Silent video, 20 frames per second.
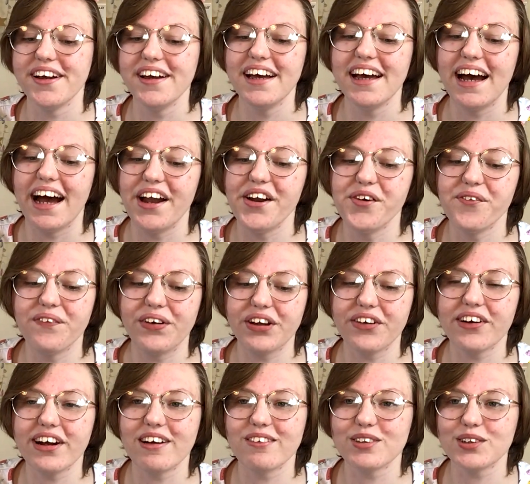I know
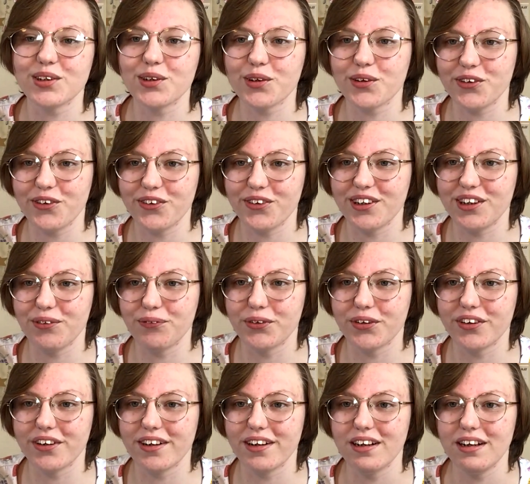Minecraft's not cool
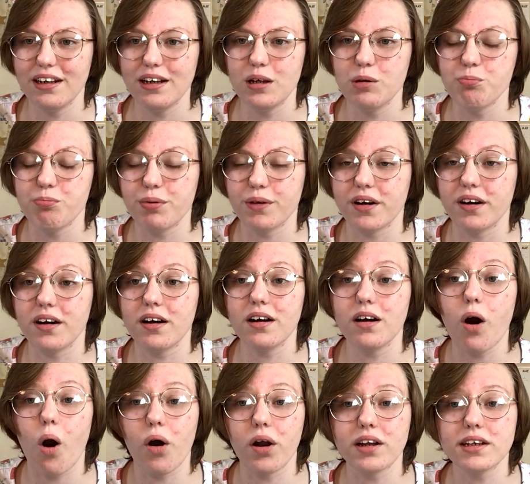anymore, but
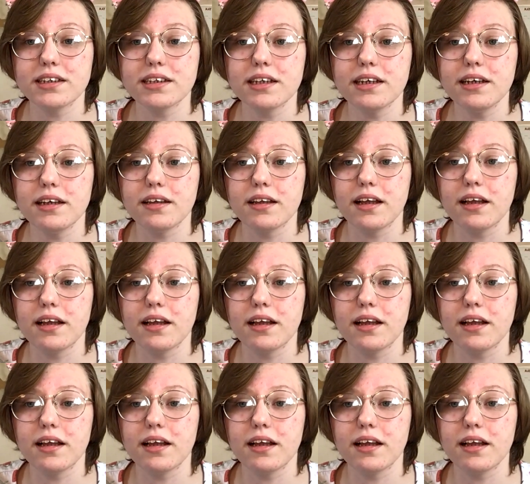honestly,